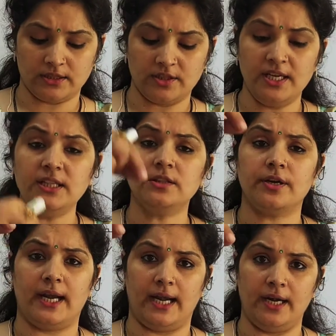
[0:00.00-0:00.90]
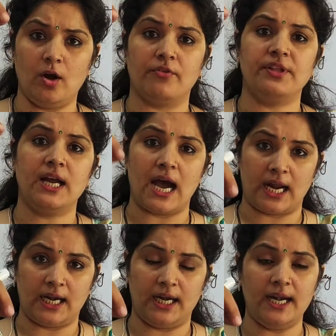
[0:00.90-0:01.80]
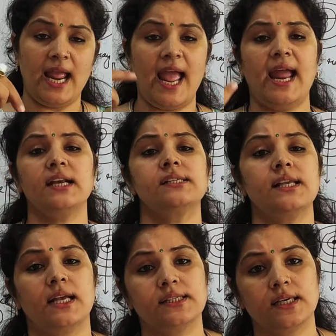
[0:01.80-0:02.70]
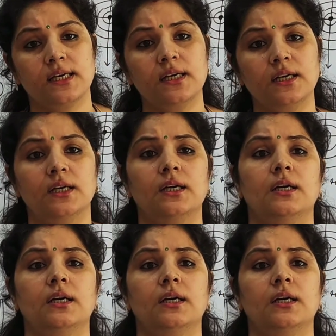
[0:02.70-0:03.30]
The thin thread of the garland acts as a